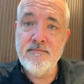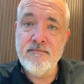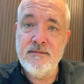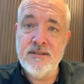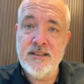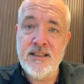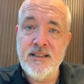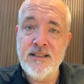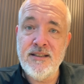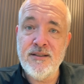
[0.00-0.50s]

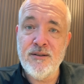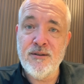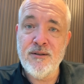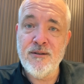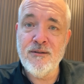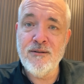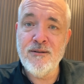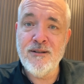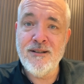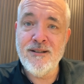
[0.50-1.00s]
these
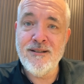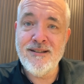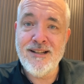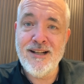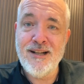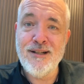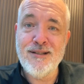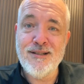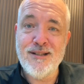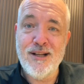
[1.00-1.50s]
are
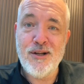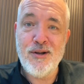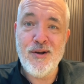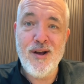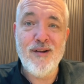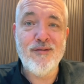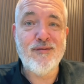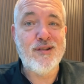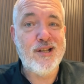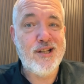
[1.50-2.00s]
things that you
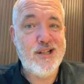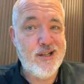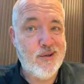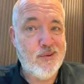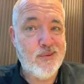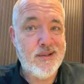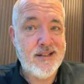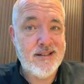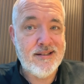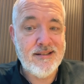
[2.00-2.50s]
have to deal
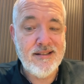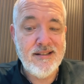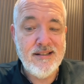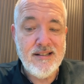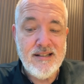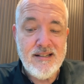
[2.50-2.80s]
with.